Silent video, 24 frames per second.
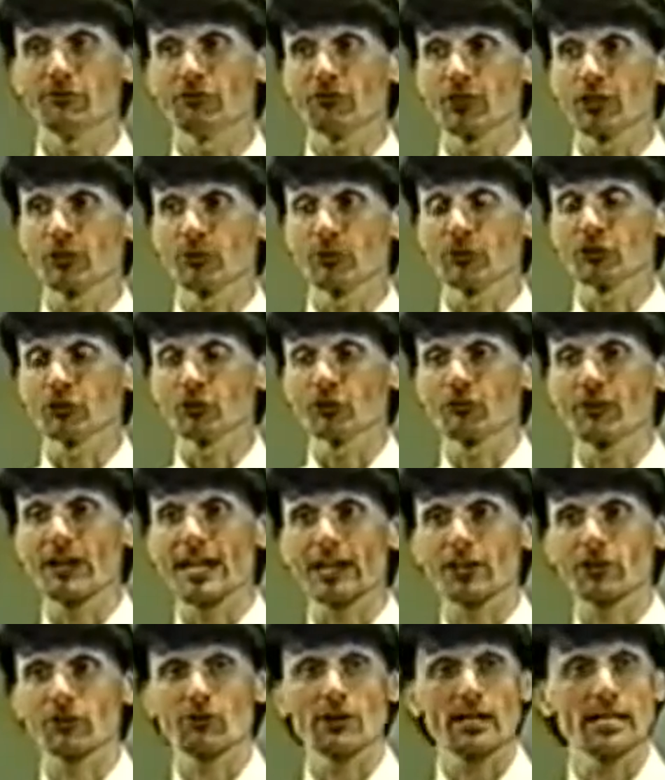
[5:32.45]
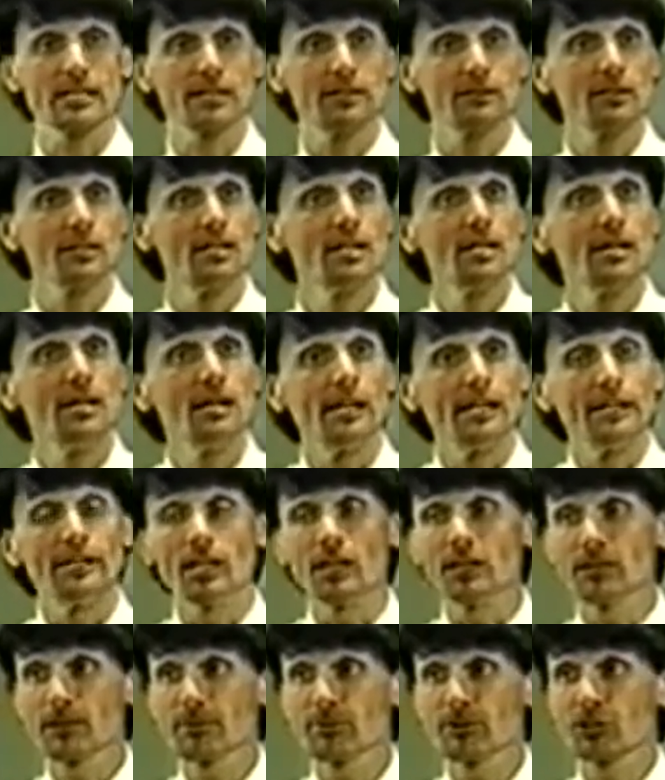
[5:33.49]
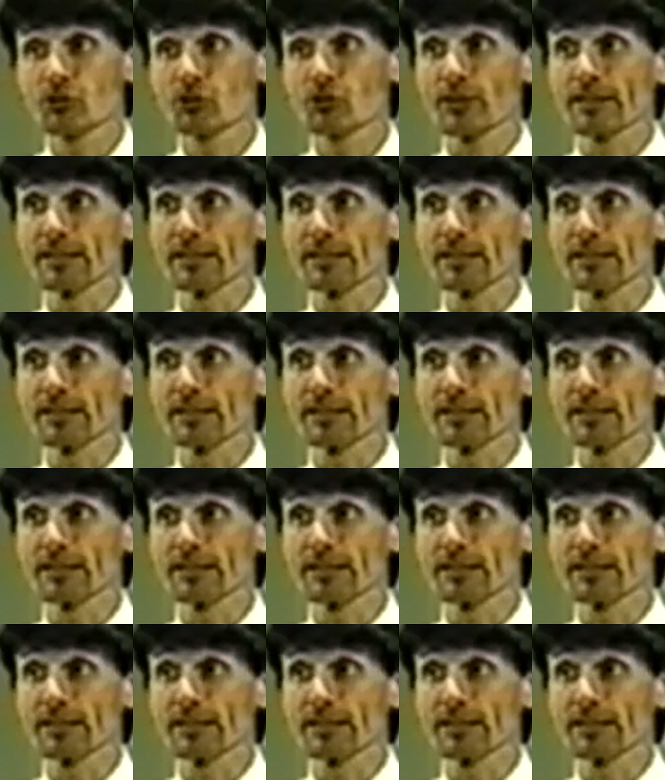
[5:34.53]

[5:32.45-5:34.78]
The Federal Reserve Act created an unlimited